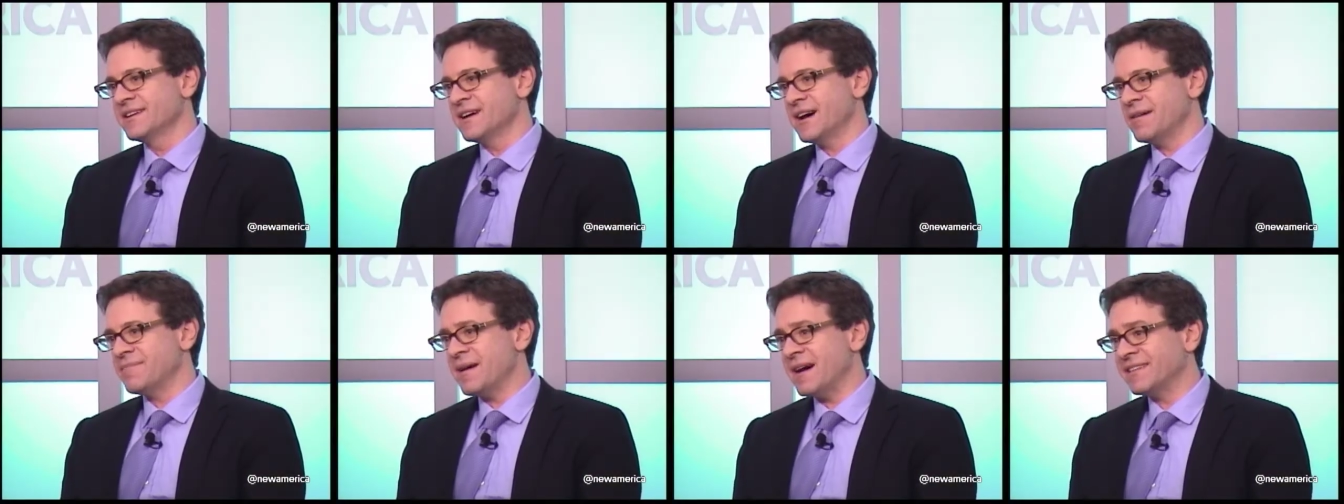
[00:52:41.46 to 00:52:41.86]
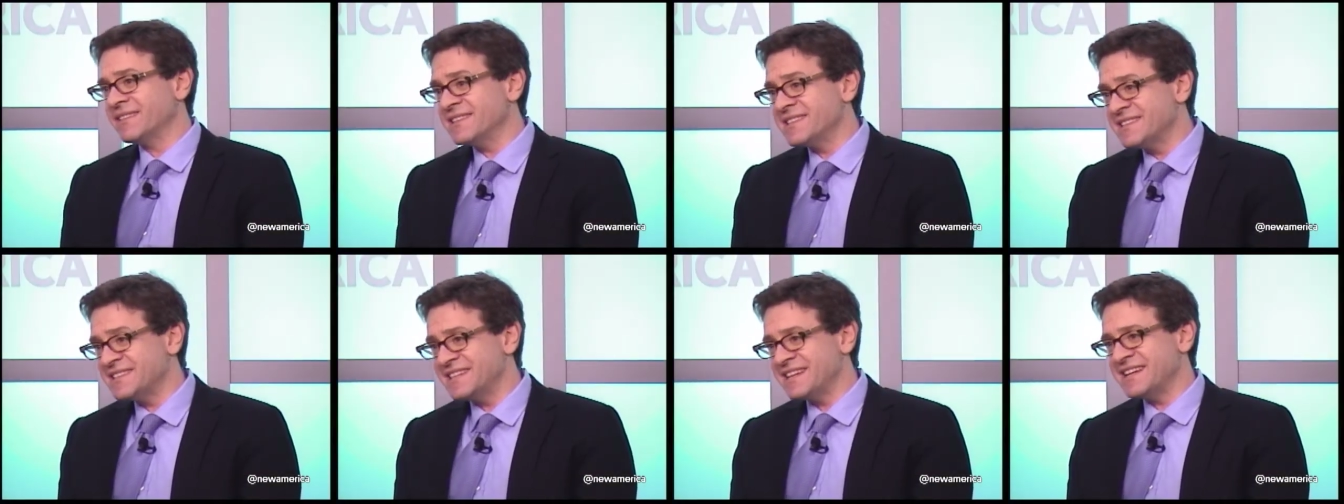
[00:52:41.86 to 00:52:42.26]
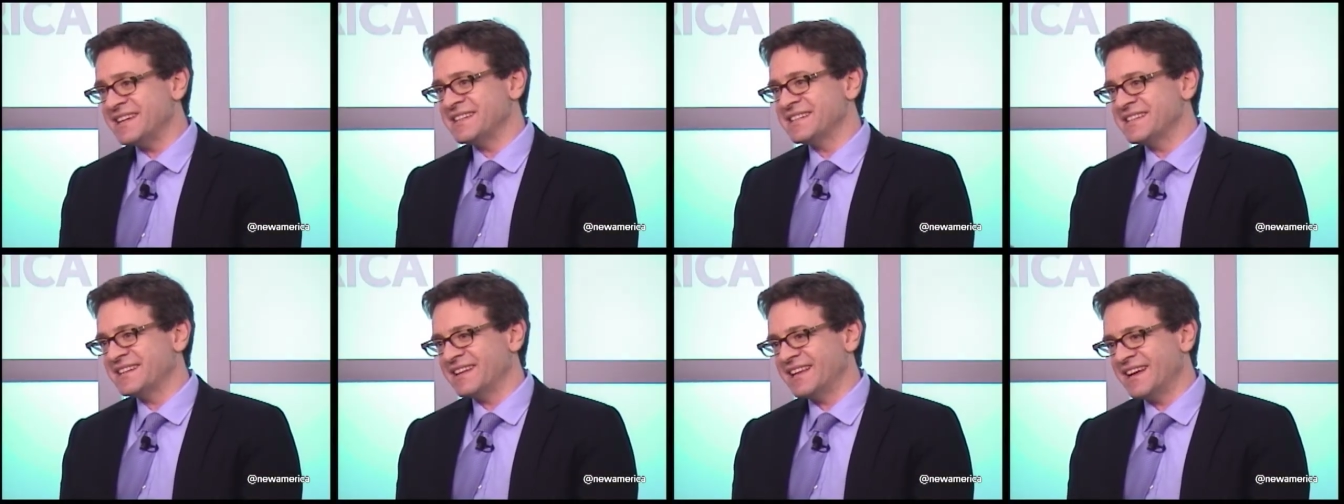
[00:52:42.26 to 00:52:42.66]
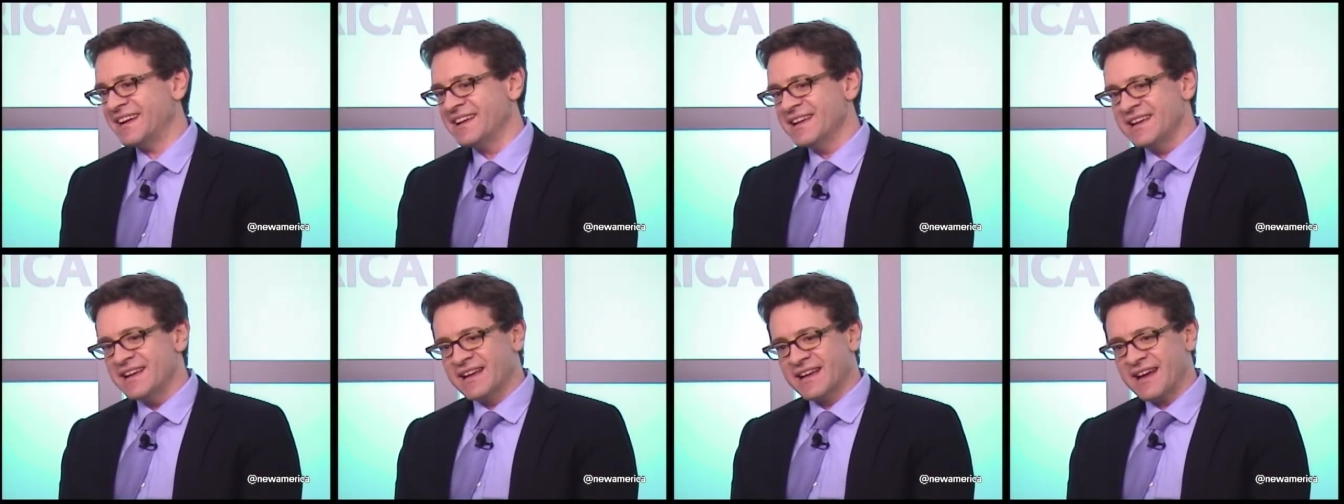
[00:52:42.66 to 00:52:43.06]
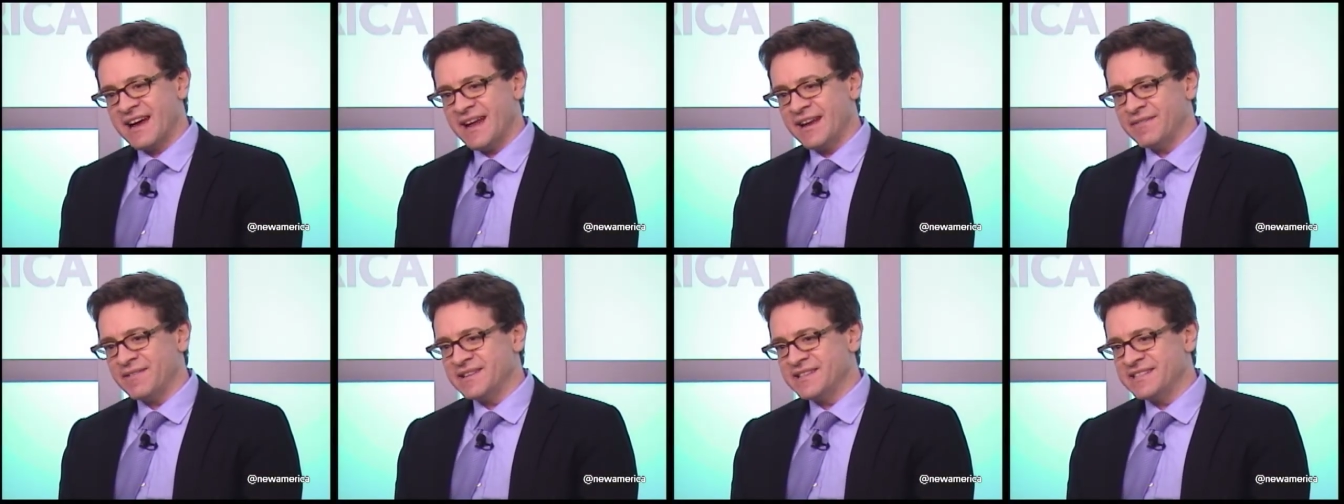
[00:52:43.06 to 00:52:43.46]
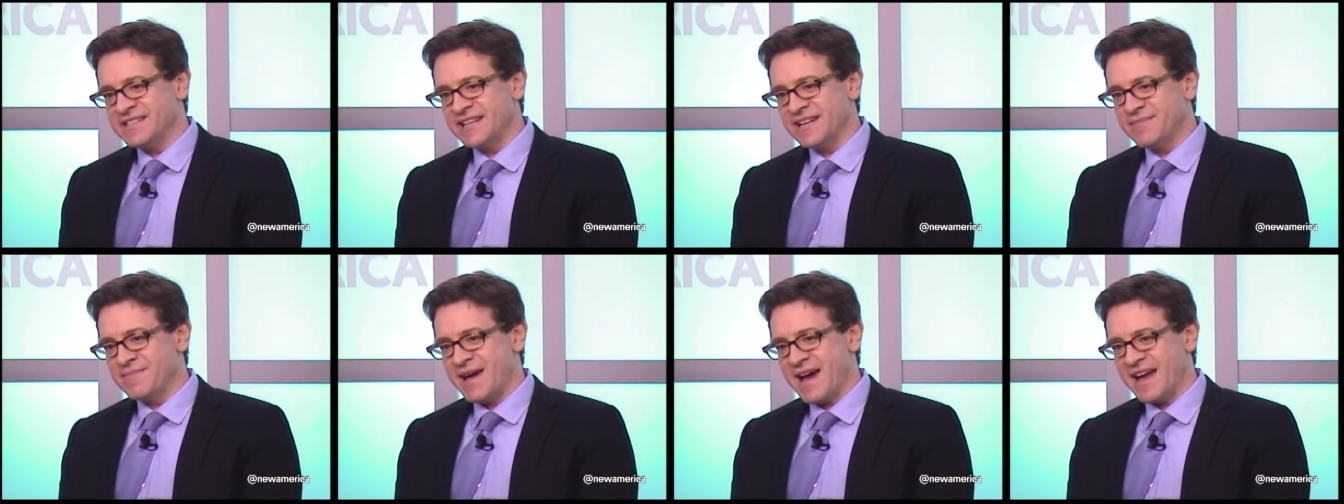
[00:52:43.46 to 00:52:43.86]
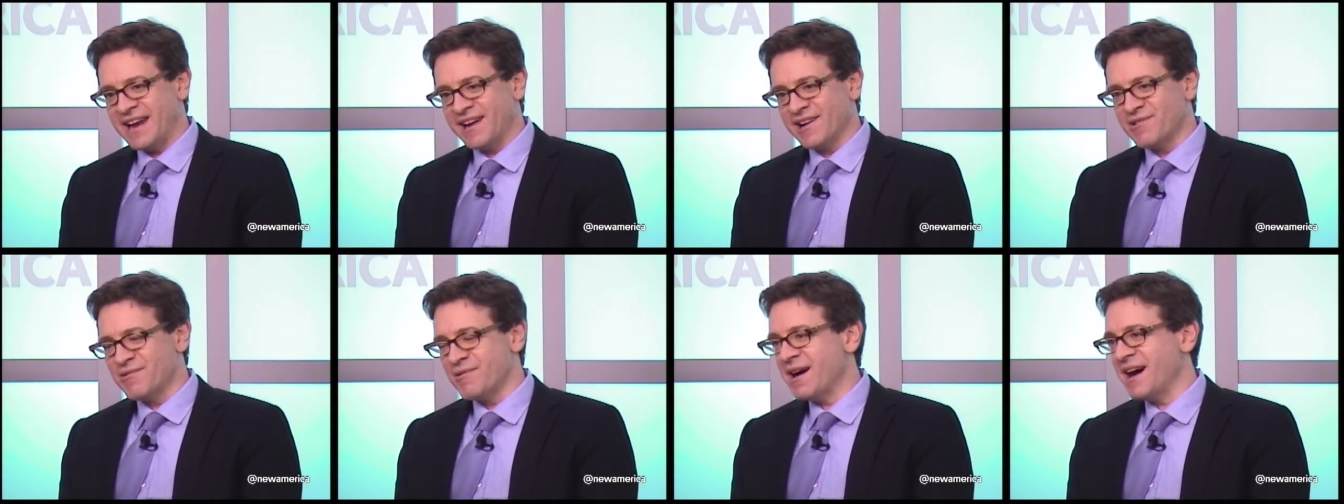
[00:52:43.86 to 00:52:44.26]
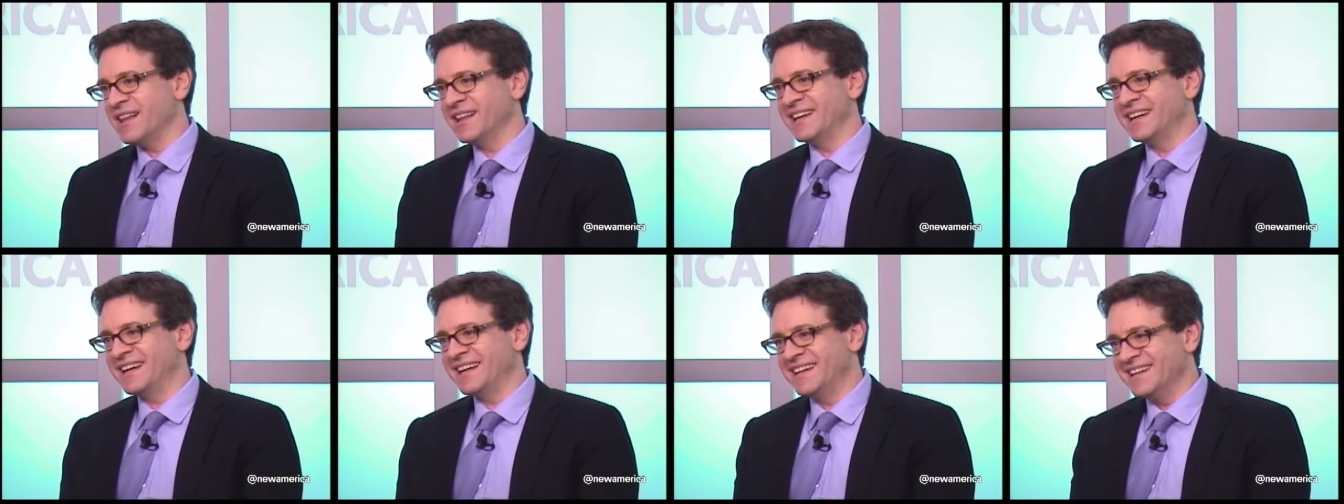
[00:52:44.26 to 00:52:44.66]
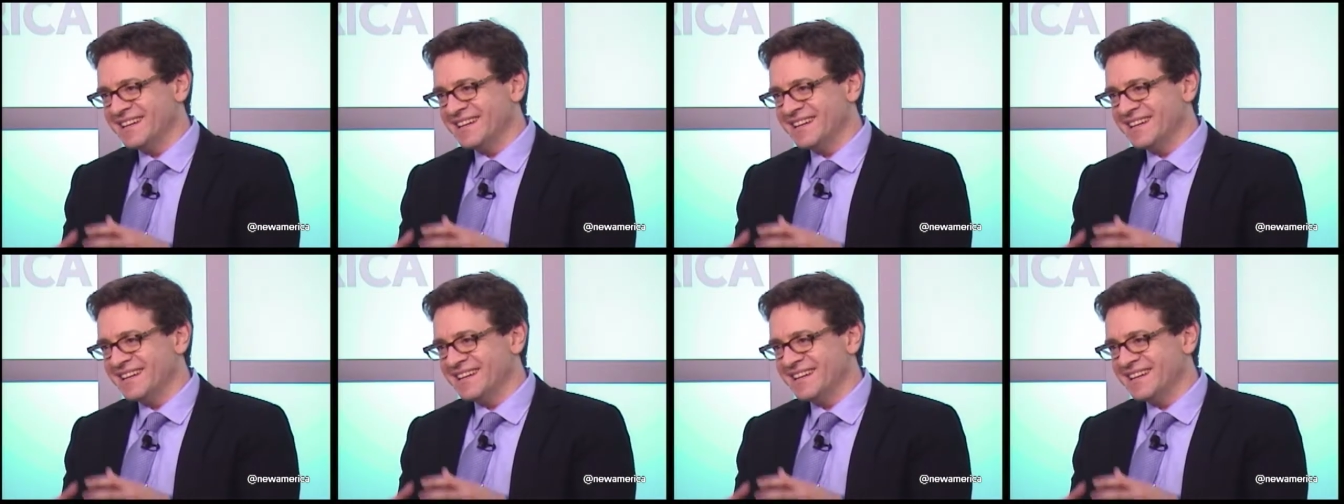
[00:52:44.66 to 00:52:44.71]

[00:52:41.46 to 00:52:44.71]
about the scenes and the kind of in cinematic quality,